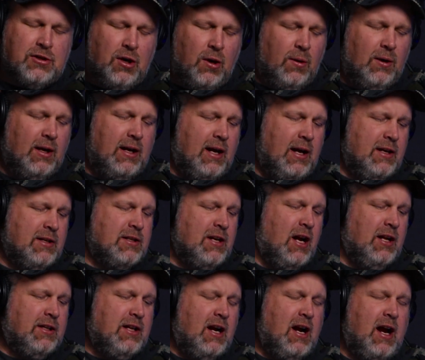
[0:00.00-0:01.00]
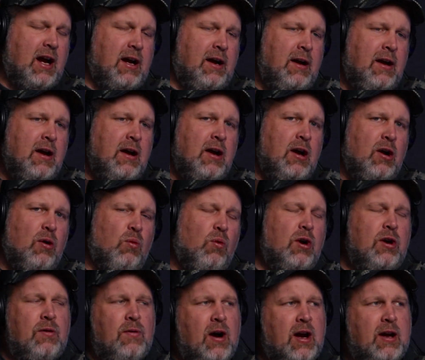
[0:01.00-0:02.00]
Totally. It's not that I
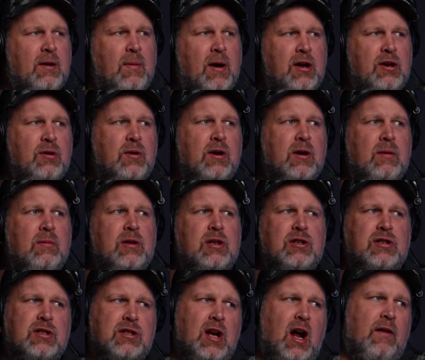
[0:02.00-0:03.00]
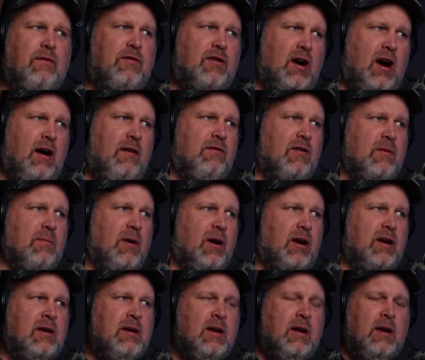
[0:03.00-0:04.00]
wouldn't recommend doing them. It's just not for
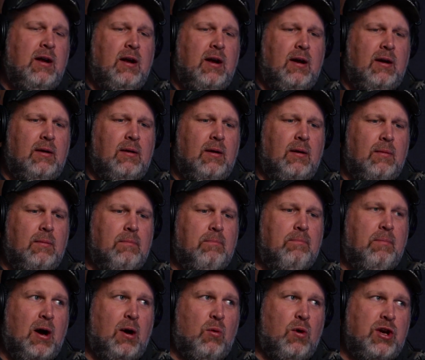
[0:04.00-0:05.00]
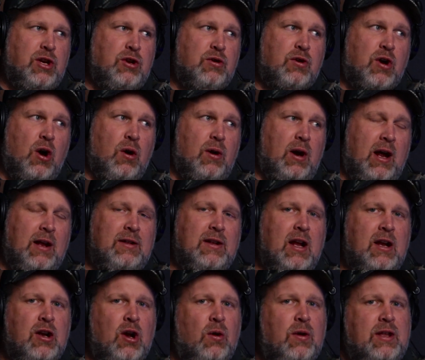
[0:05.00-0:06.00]
everybody. Mm-hmm. But when you go, and
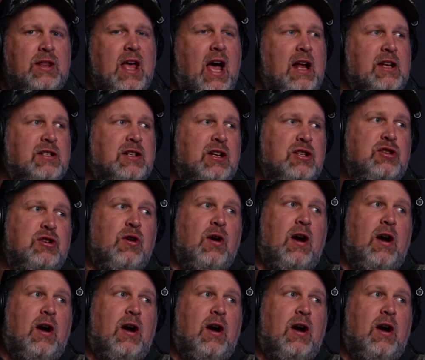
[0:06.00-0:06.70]
not only that, it's because